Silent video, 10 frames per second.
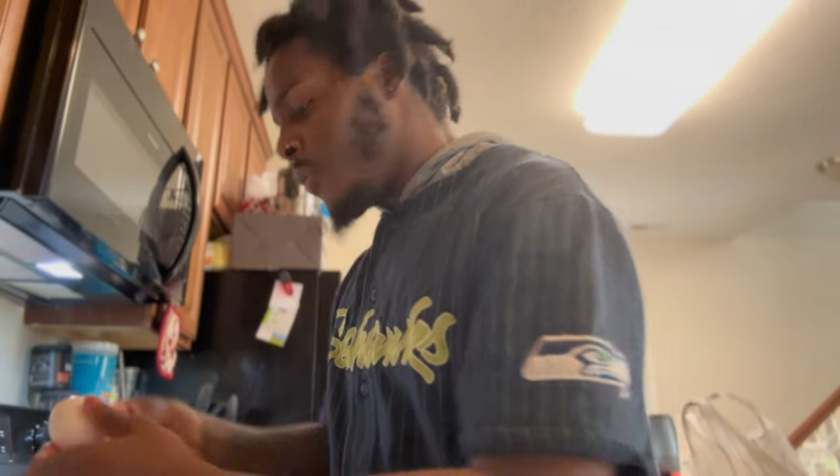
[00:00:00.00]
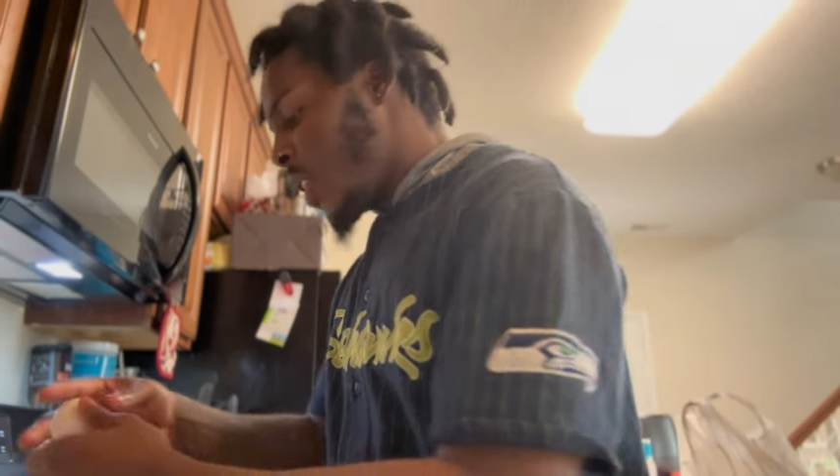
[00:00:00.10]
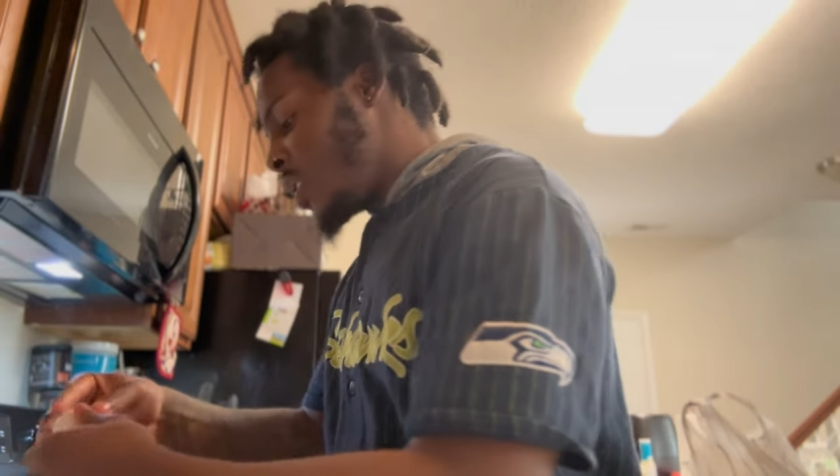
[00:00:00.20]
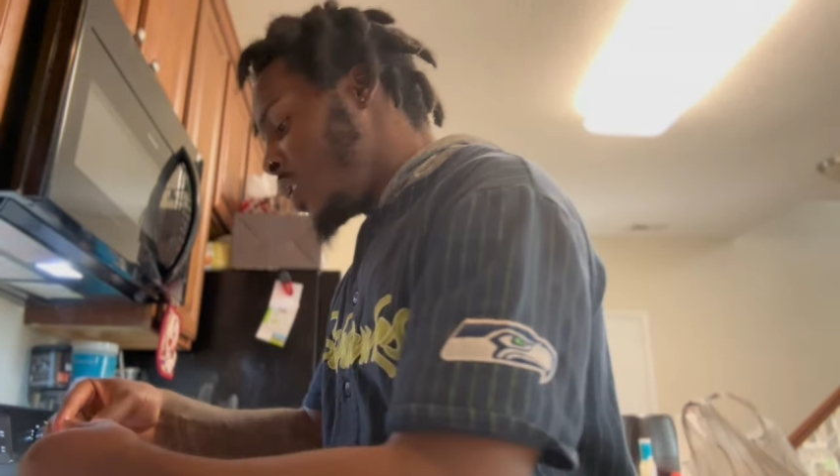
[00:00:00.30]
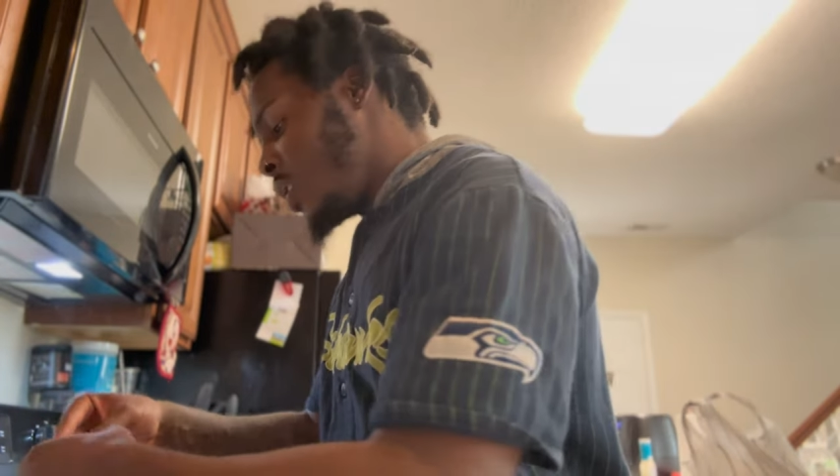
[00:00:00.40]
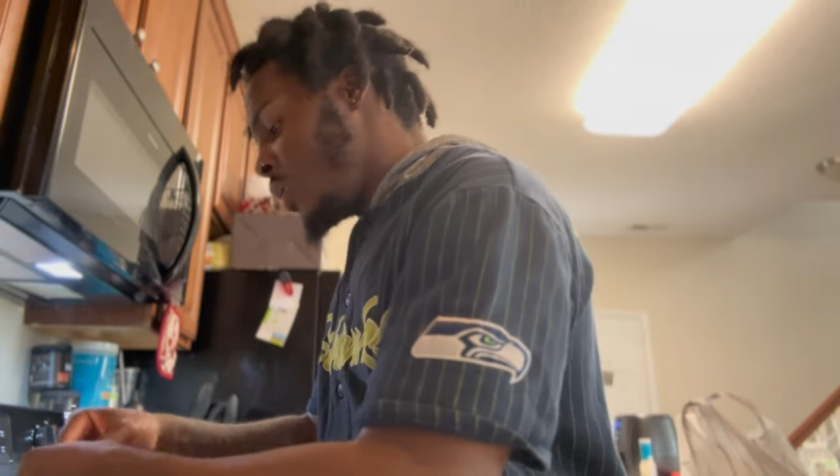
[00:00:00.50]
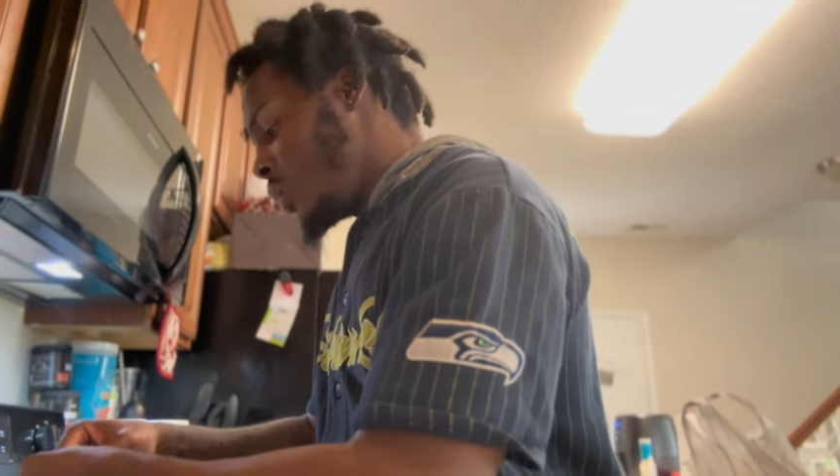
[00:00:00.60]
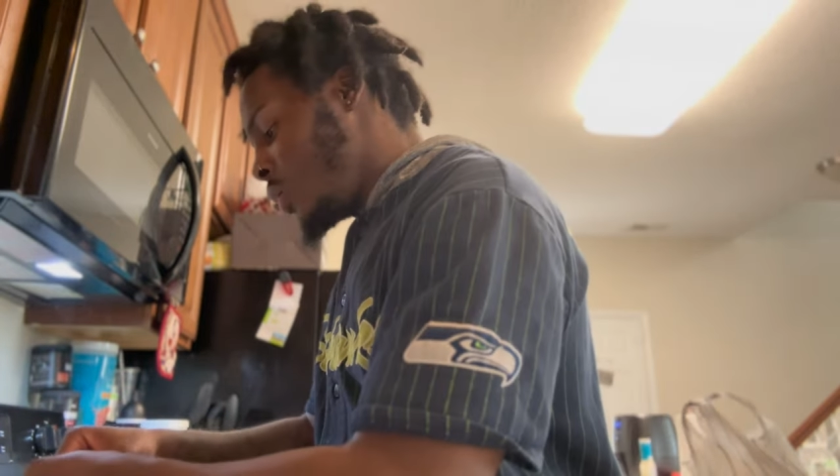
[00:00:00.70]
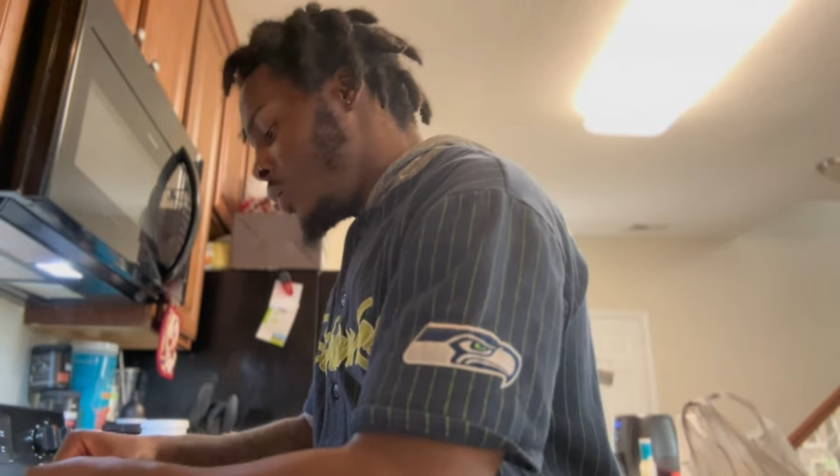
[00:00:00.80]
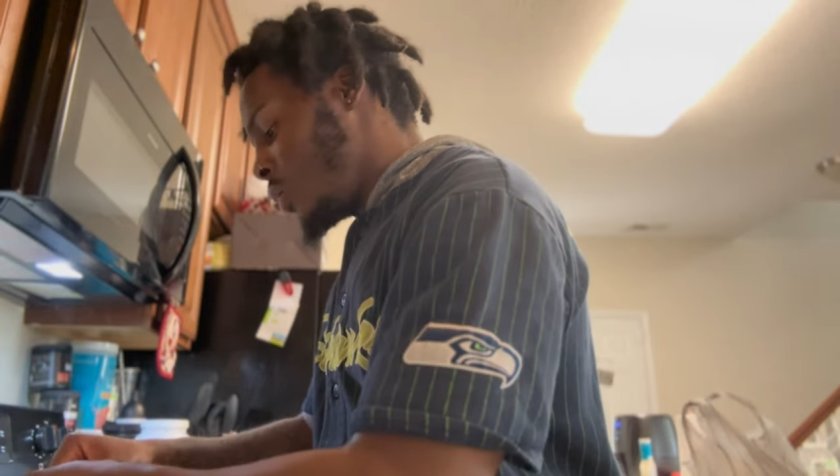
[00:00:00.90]
fancy,
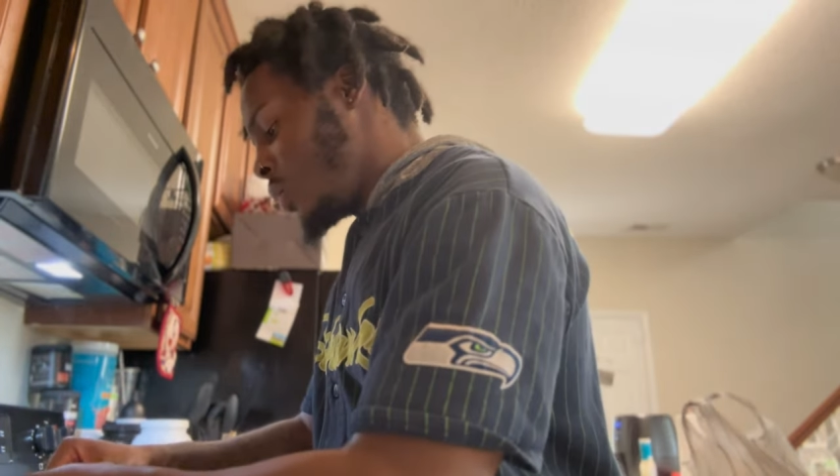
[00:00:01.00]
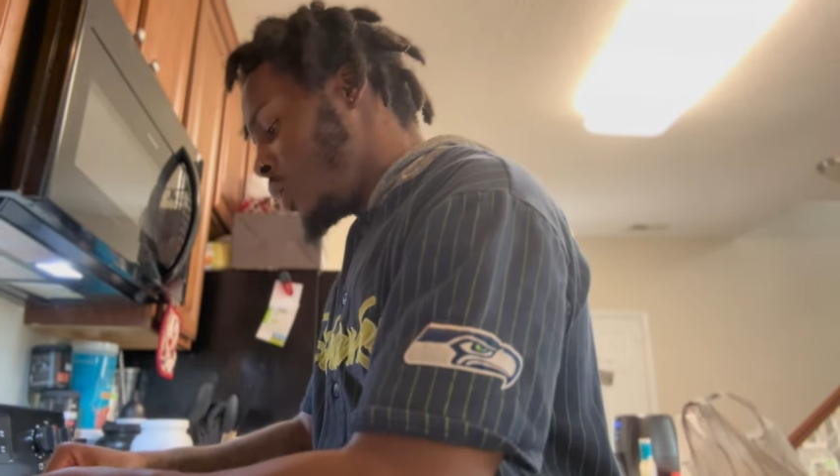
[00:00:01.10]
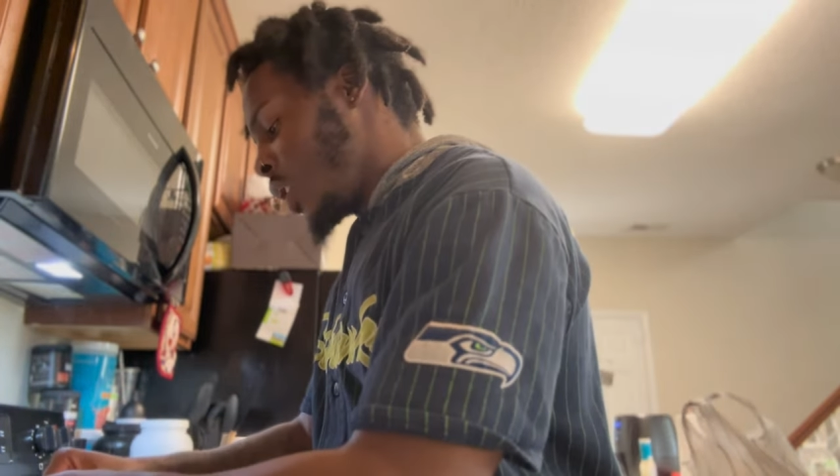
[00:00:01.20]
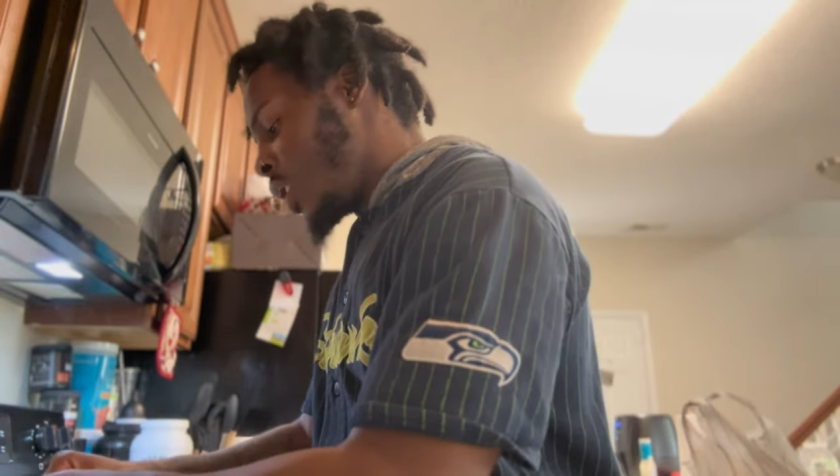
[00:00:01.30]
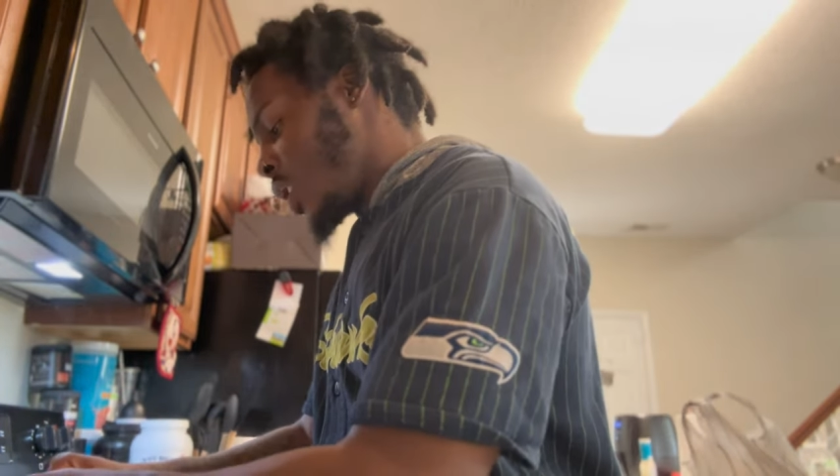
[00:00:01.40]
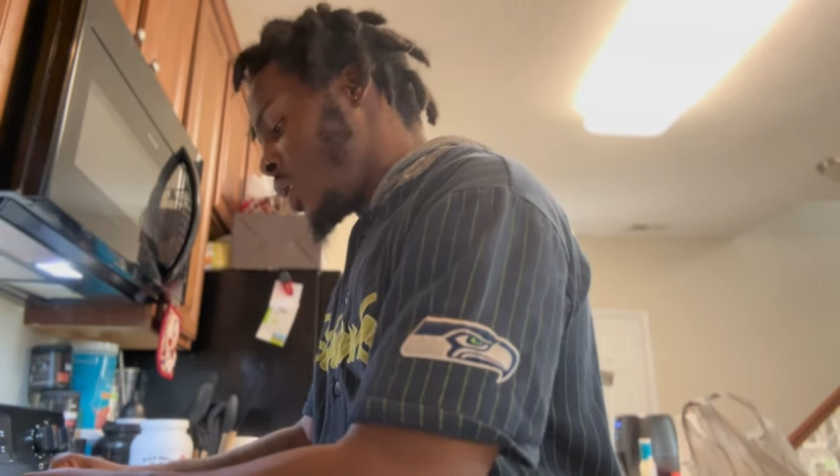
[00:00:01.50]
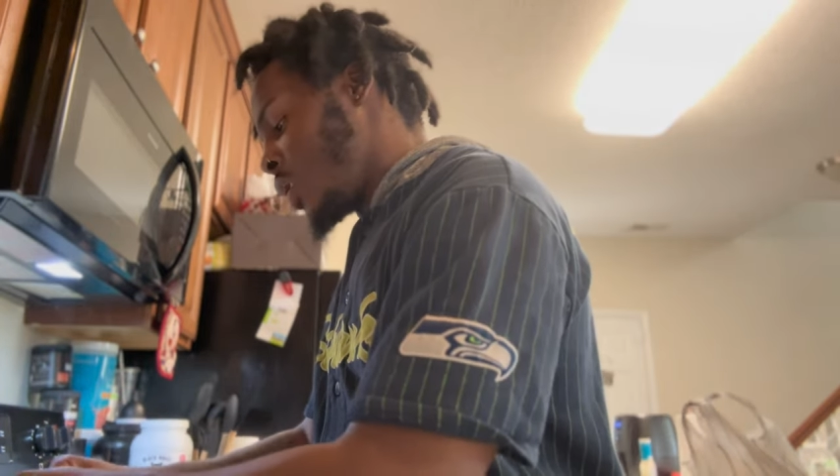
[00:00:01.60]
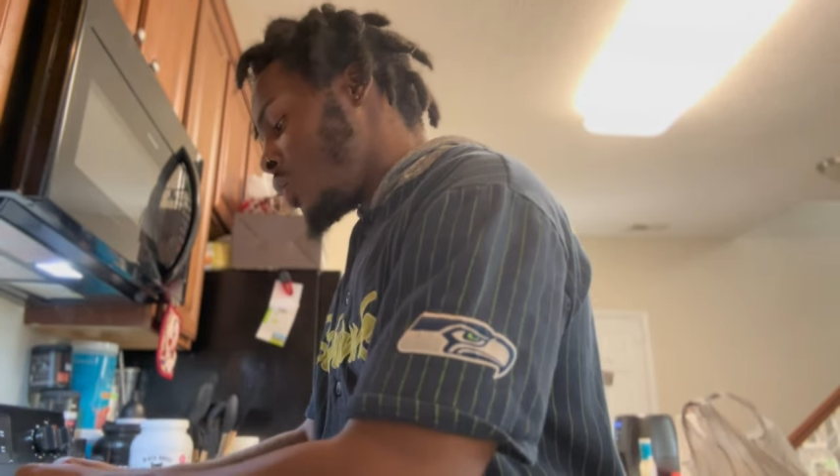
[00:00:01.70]
none of that shit.